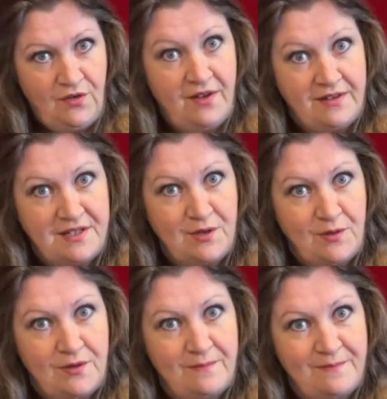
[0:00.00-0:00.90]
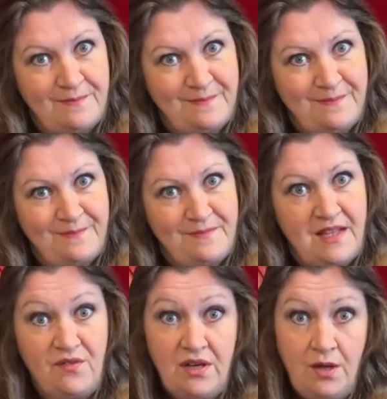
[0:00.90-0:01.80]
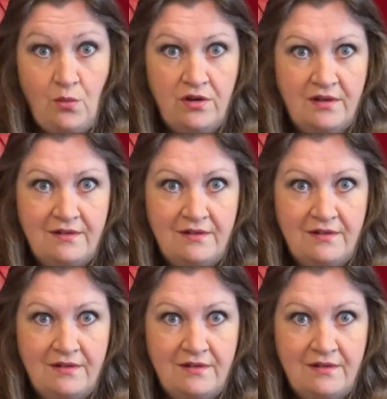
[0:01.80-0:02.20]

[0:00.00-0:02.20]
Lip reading: very soon, if you knit one.